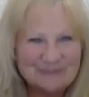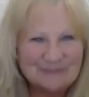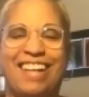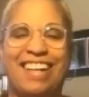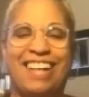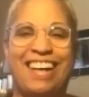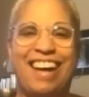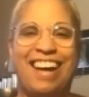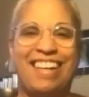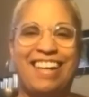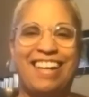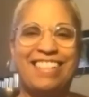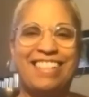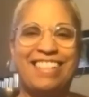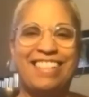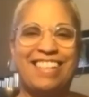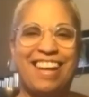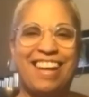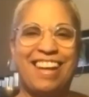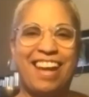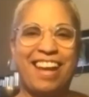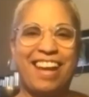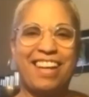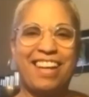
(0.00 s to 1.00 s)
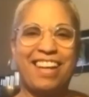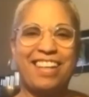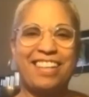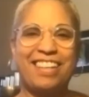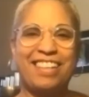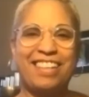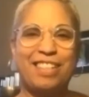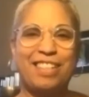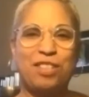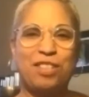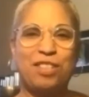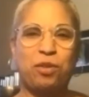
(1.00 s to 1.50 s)
Hi, Shay.
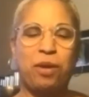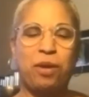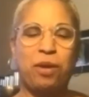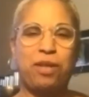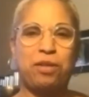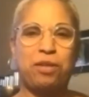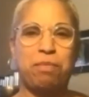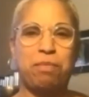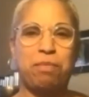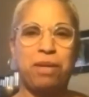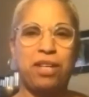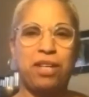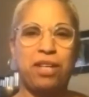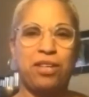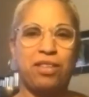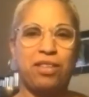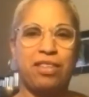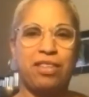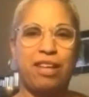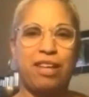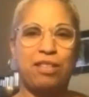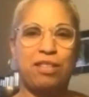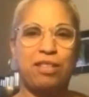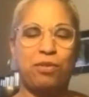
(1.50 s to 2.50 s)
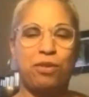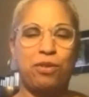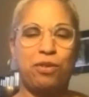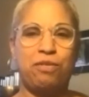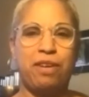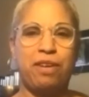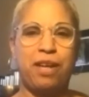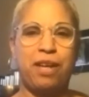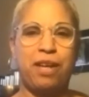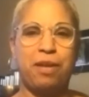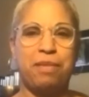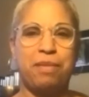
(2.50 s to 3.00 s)
It's great to be here. Thanks for
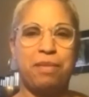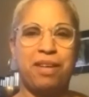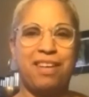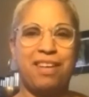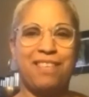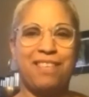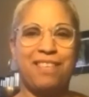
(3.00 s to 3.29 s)
inviting me.